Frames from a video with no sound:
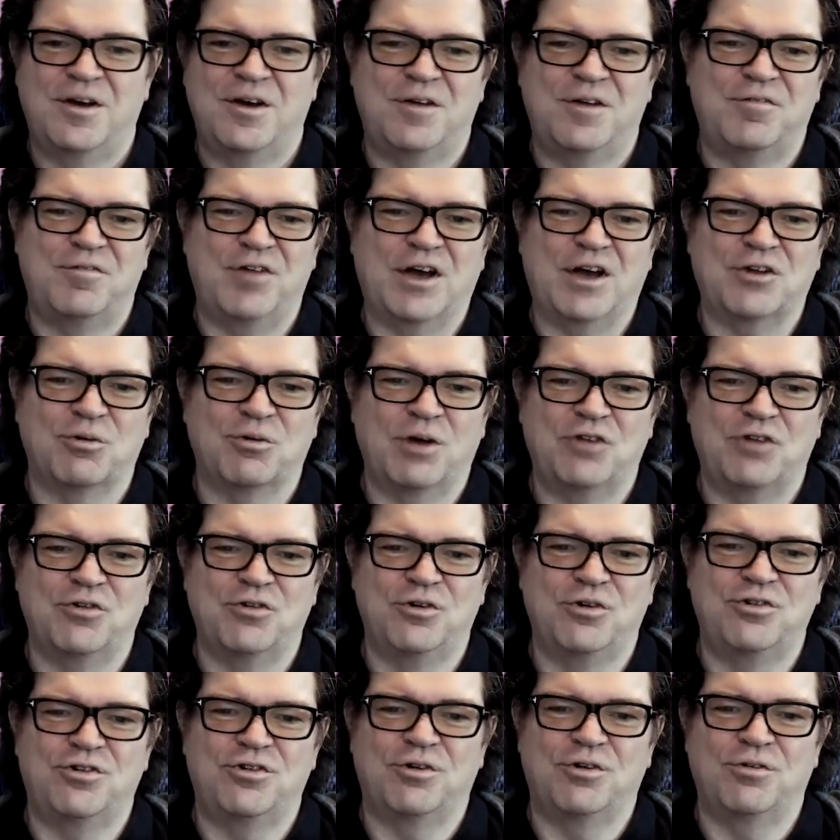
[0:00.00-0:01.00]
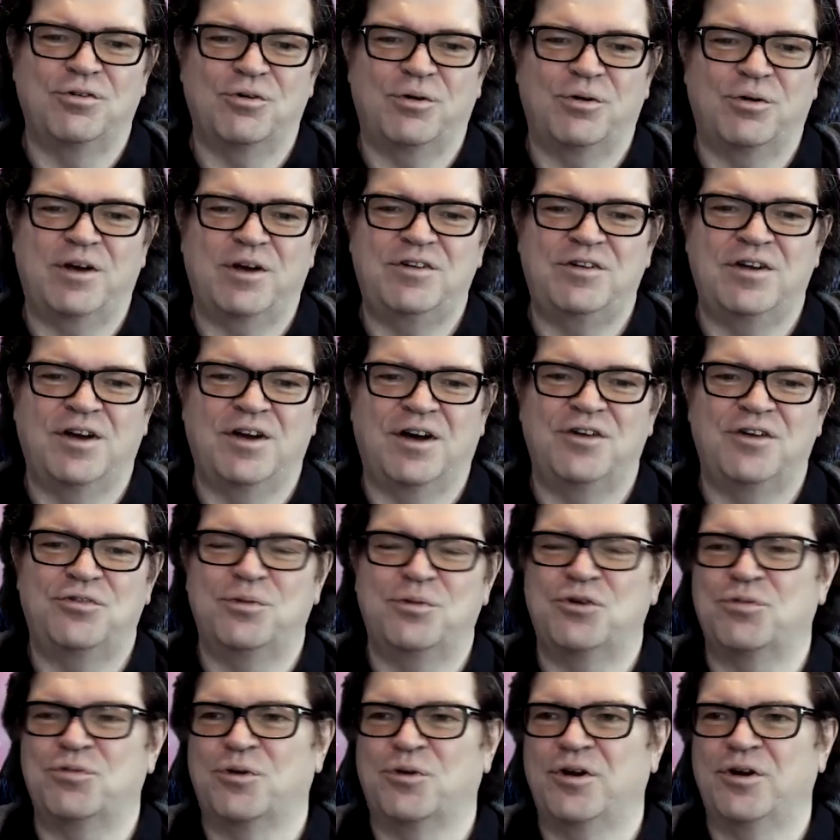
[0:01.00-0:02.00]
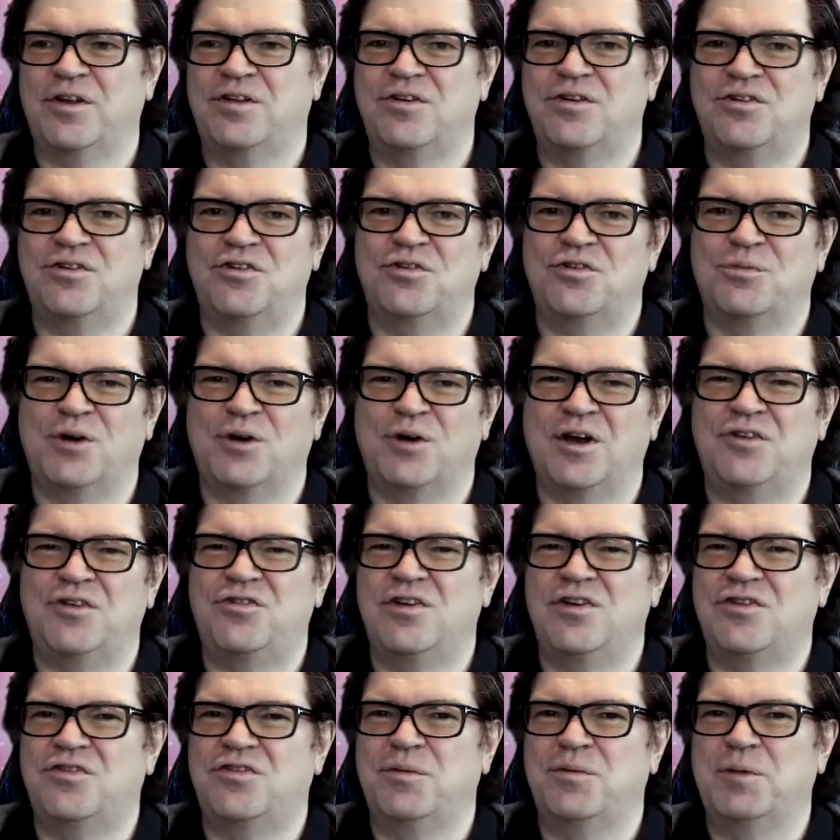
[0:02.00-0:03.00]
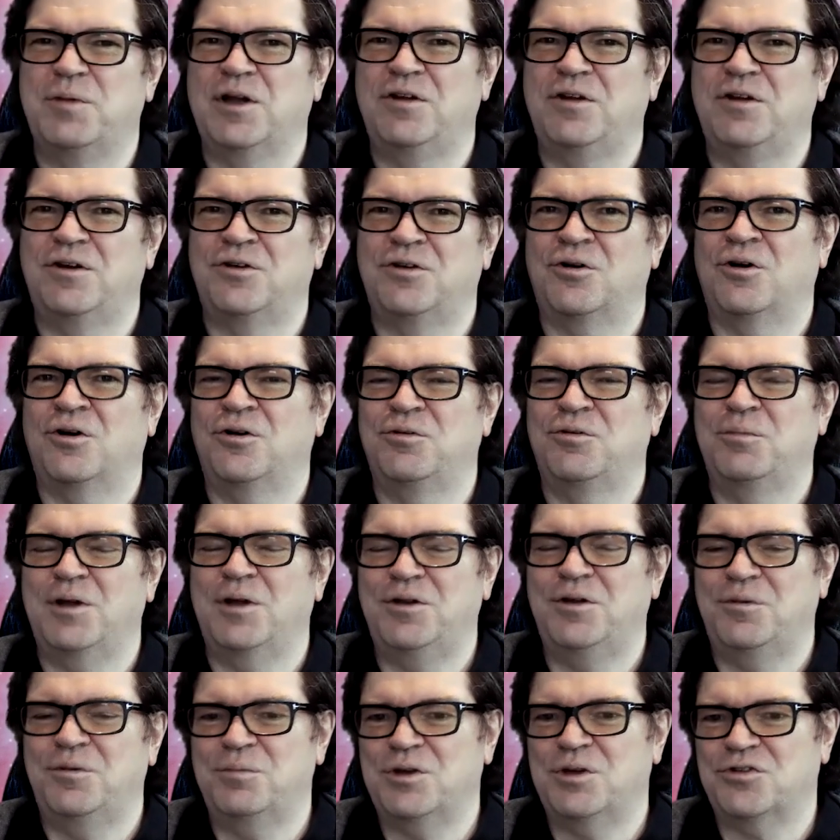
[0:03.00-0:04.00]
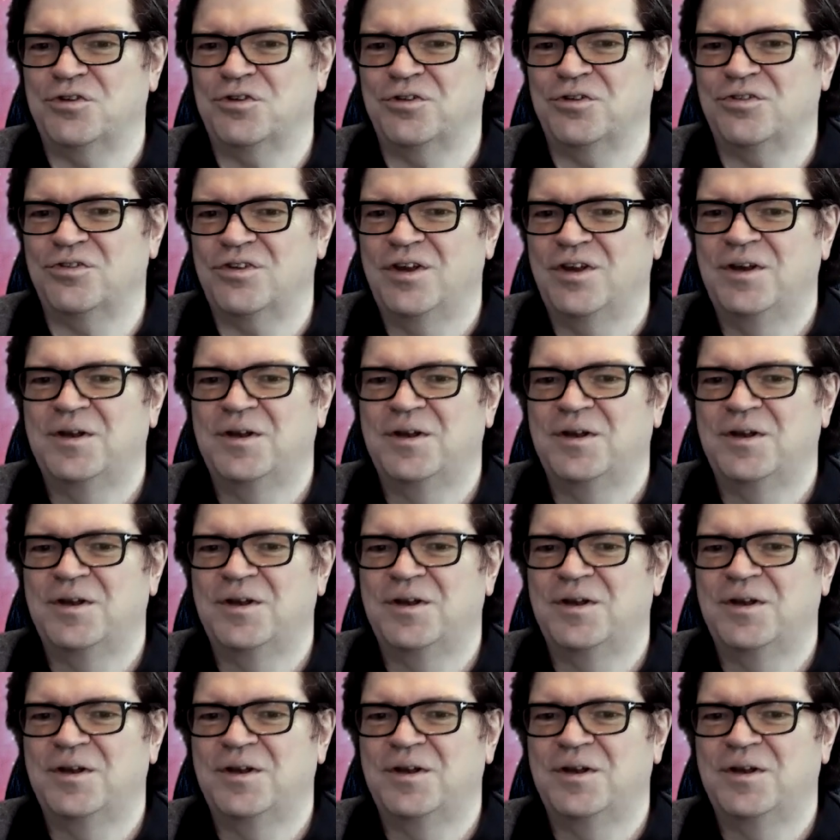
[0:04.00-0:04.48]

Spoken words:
In fact, the resolution of your retina is much more than this. It's more like 60 million or 100 million pixels.